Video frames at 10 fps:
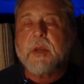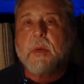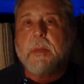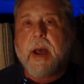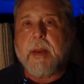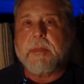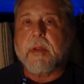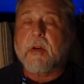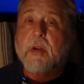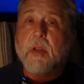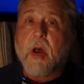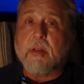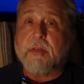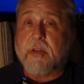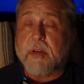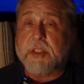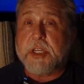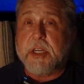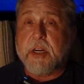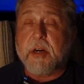that were popular along the
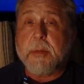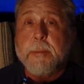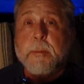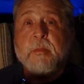frontier